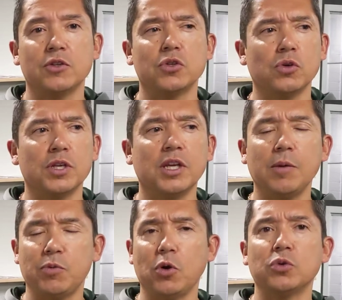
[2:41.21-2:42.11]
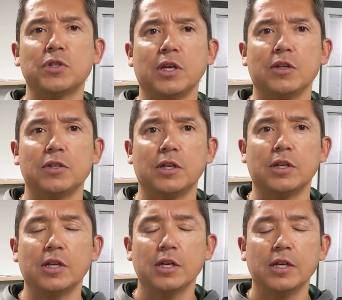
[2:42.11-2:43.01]
So to keep those things
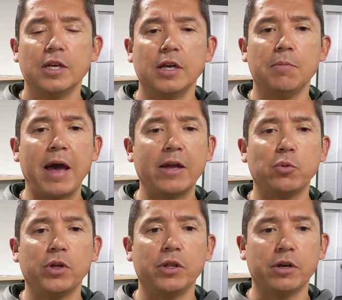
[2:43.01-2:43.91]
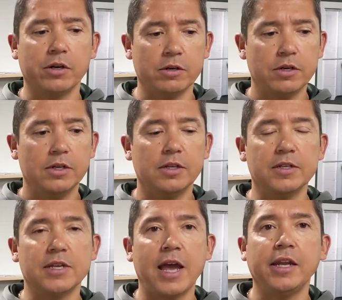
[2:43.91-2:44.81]
in mind when they're
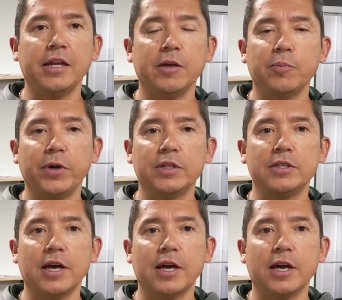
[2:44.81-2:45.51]
designing it, but